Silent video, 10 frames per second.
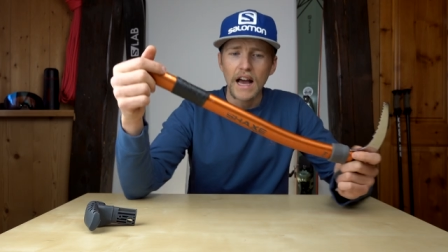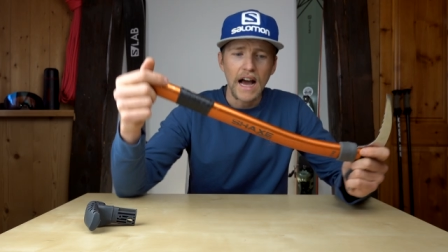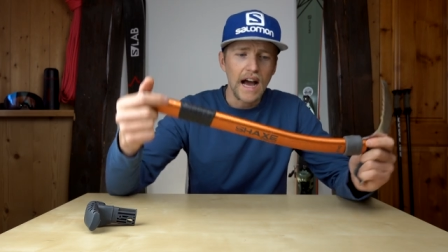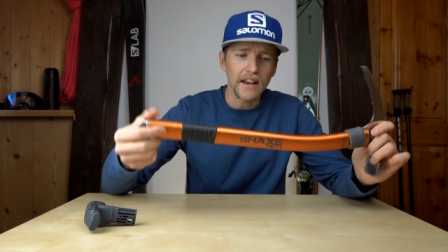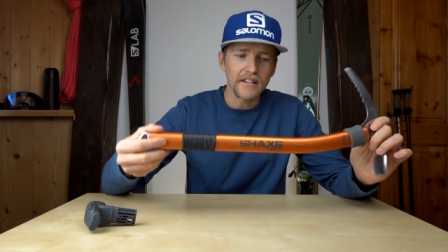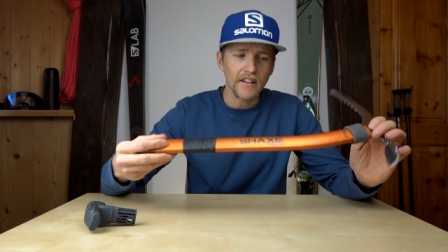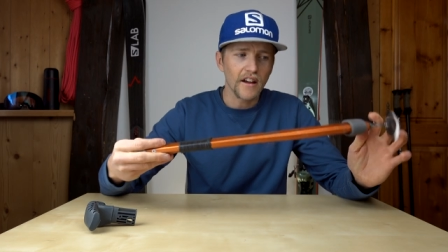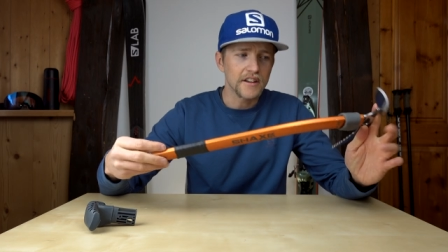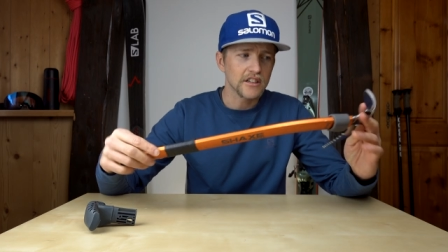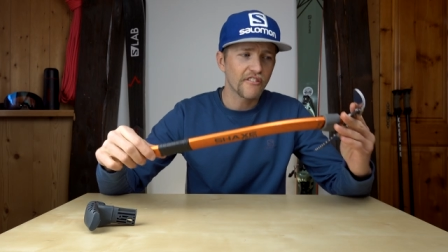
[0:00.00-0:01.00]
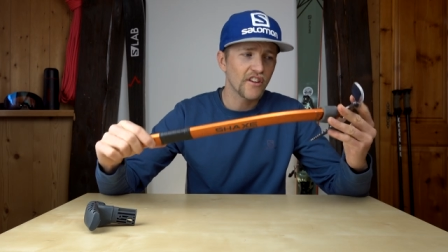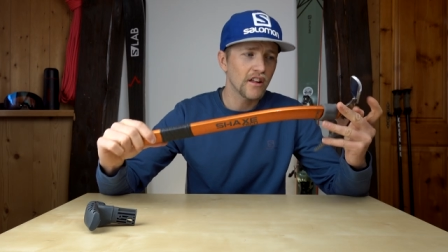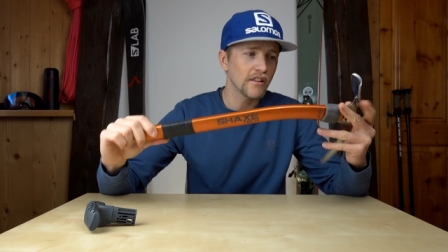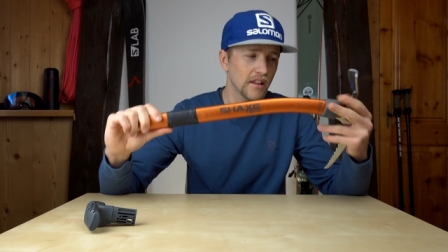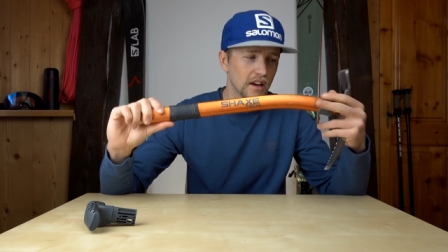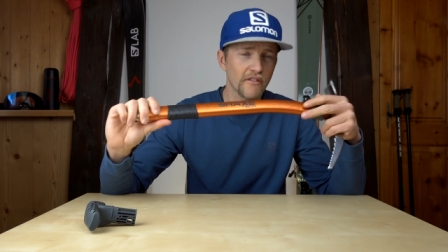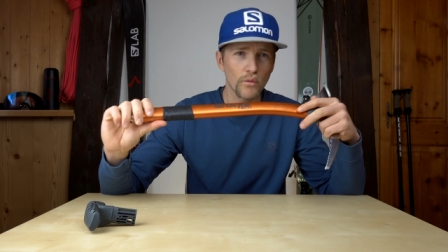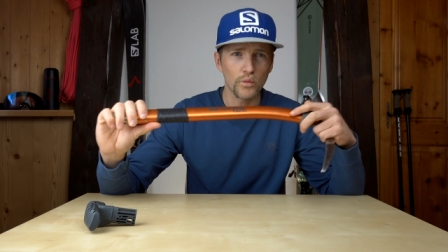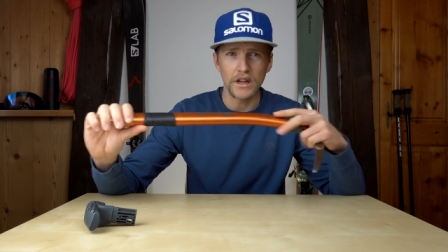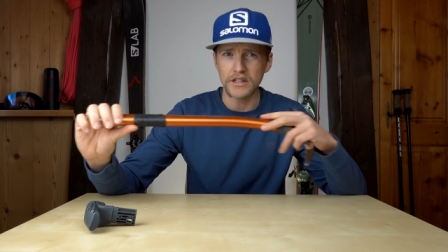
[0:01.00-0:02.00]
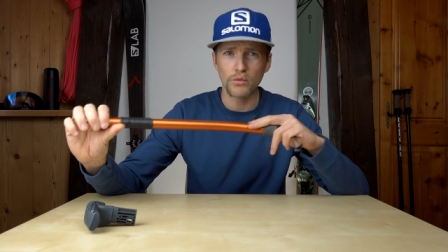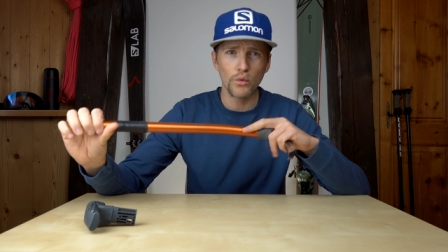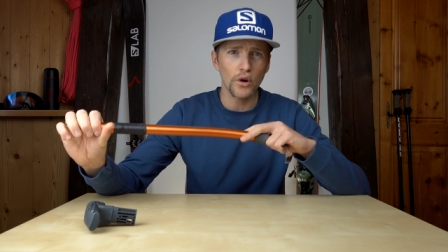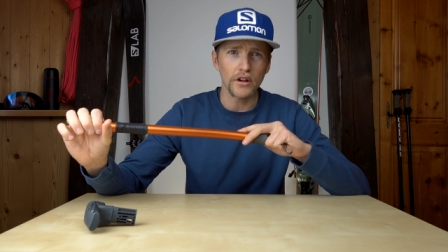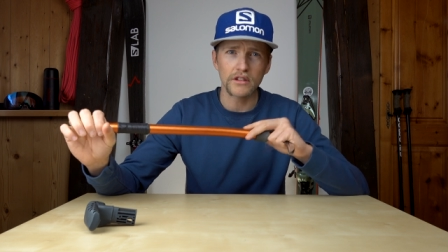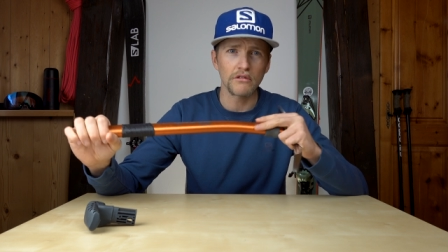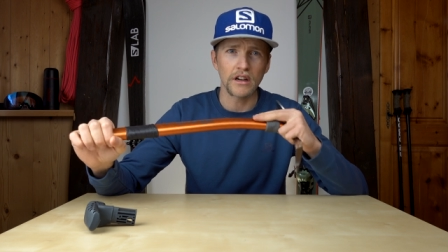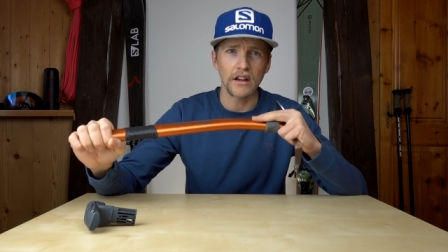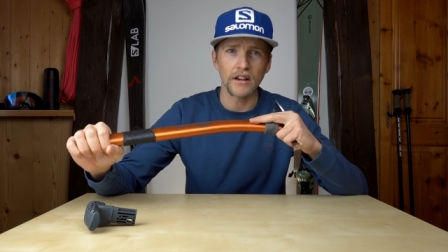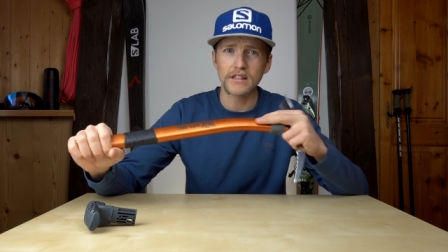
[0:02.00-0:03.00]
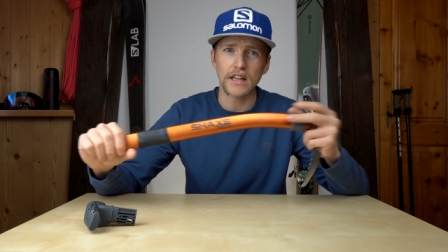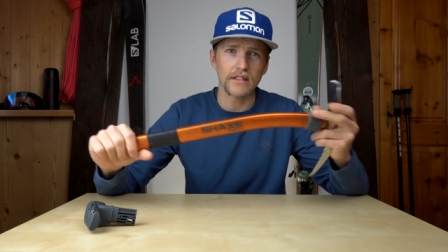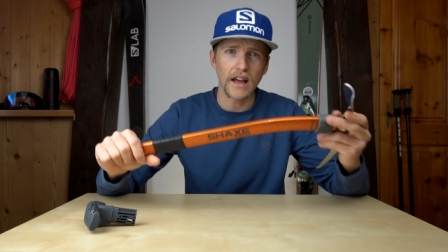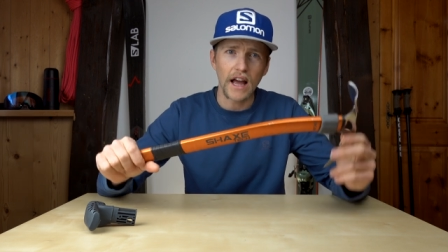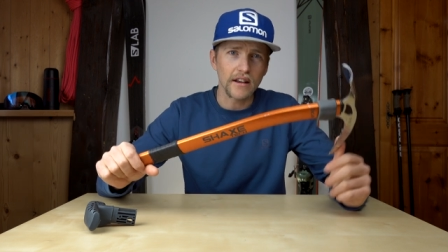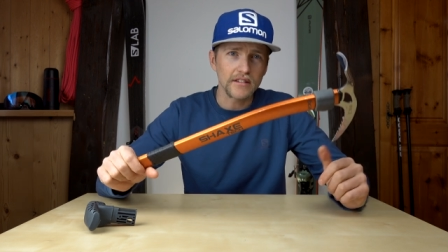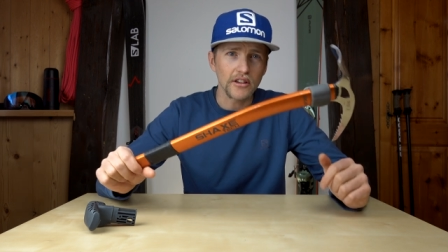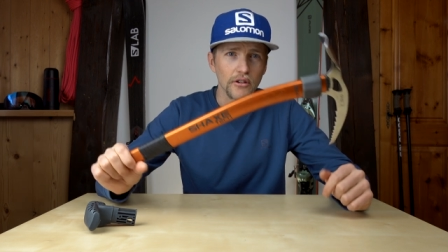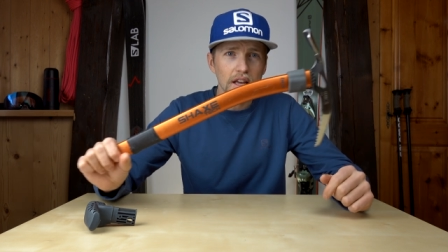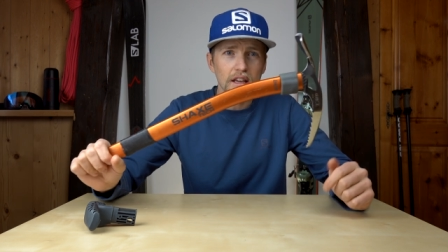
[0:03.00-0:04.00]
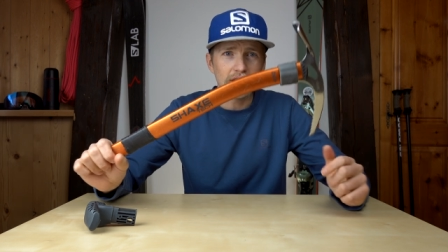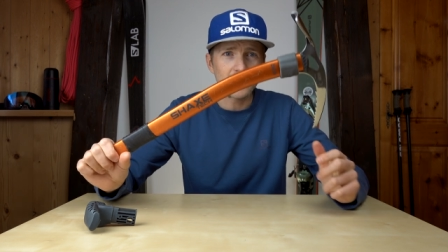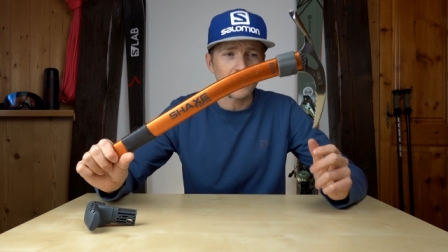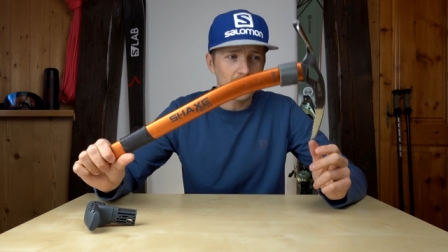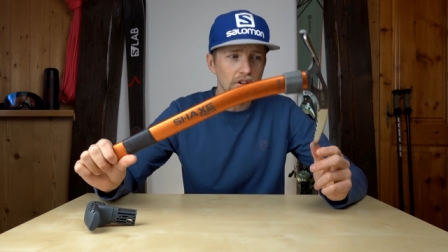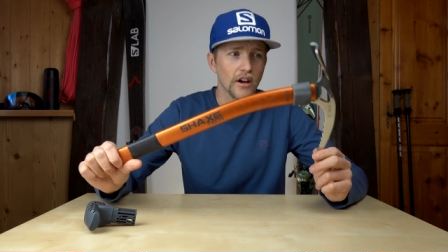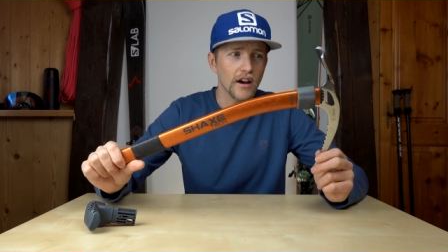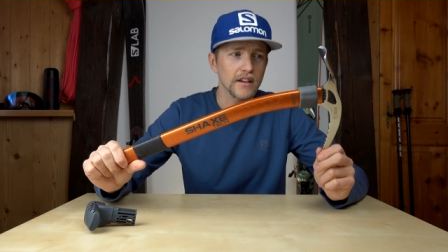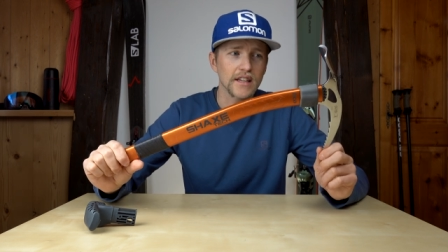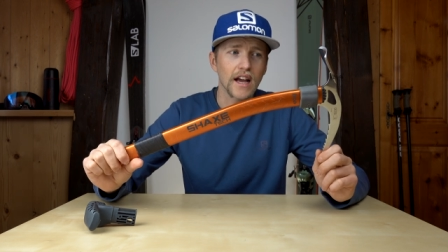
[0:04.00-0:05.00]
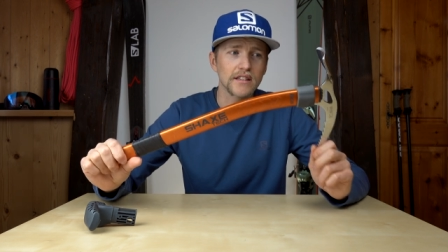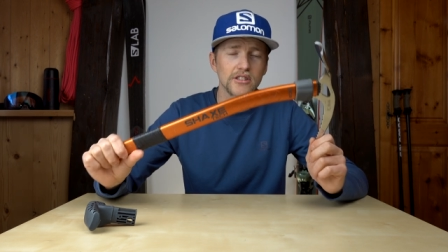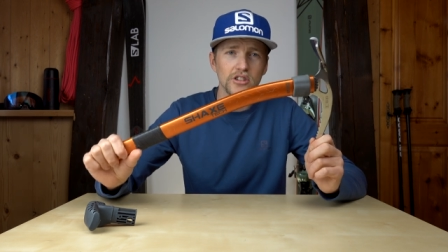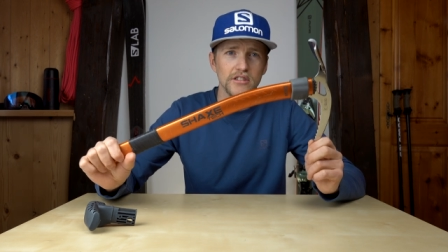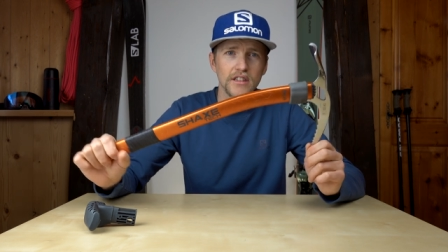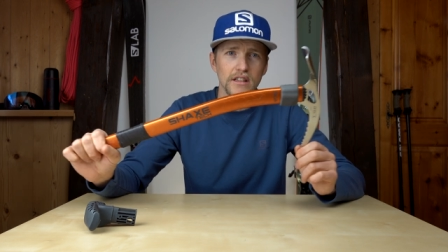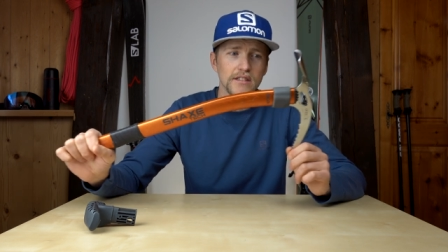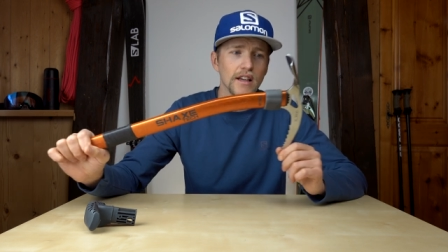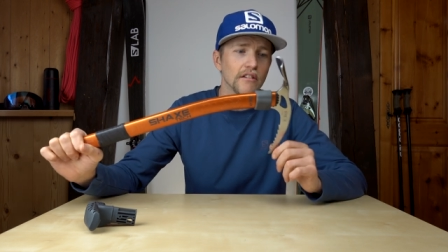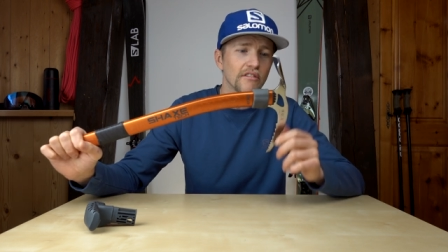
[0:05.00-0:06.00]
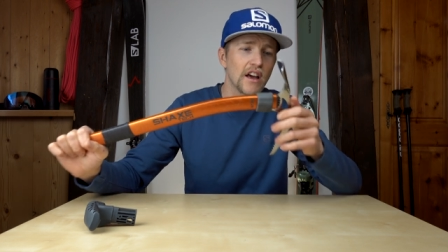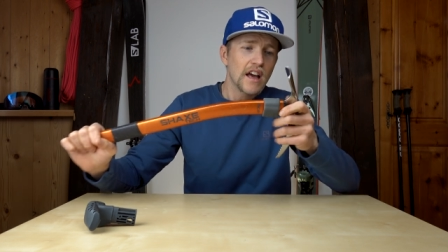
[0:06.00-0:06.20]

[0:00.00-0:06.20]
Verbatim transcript: and I just feel that it, it just works really nicely in the hand. So it is a good ice axe just in itself.